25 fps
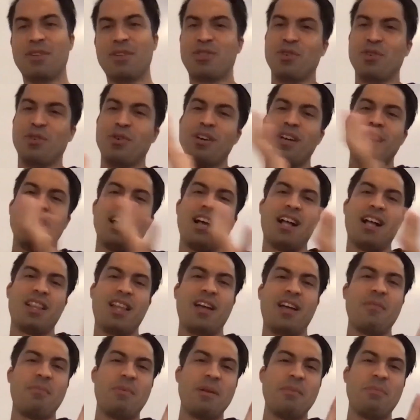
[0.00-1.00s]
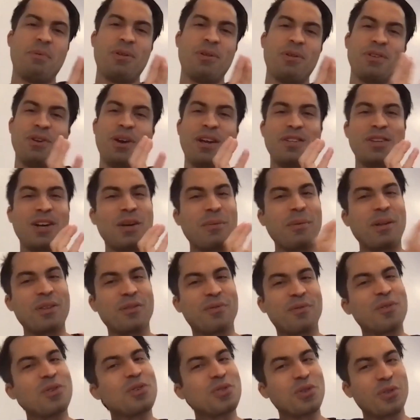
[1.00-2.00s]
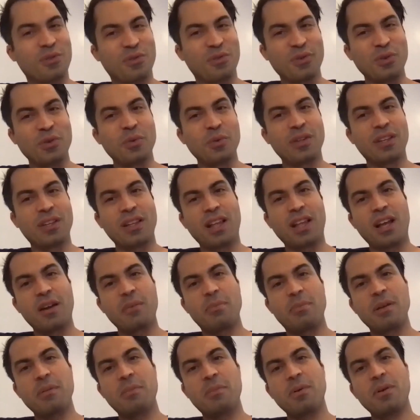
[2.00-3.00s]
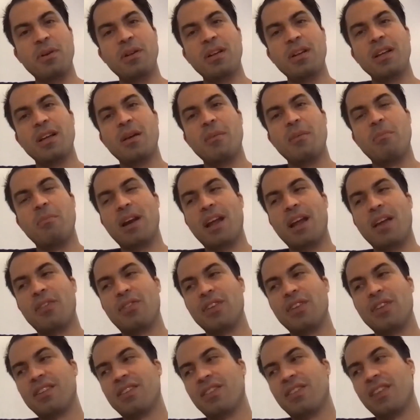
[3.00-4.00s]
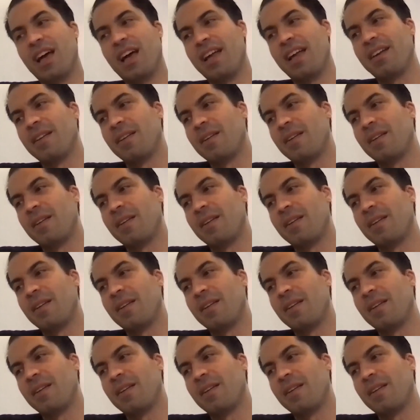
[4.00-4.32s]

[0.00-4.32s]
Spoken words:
So a lot of people, I talk about the future of food with a lot of people, but I think that,